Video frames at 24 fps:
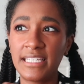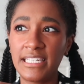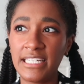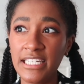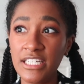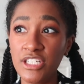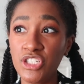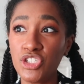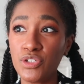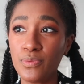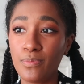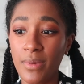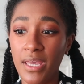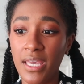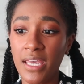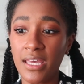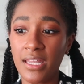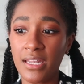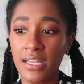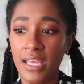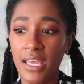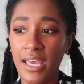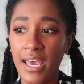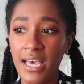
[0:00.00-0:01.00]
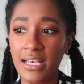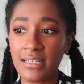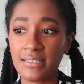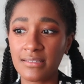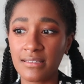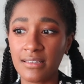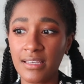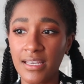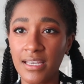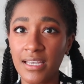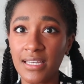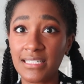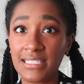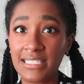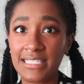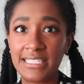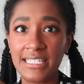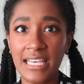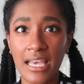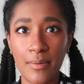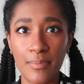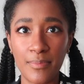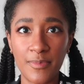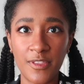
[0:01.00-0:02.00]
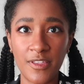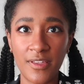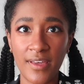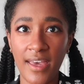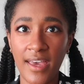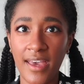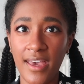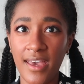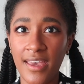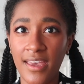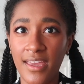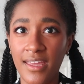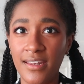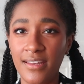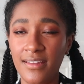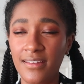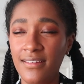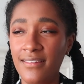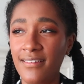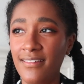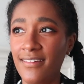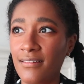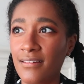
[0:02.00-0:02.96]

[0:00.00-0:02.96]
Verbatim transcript: Each man has like depth and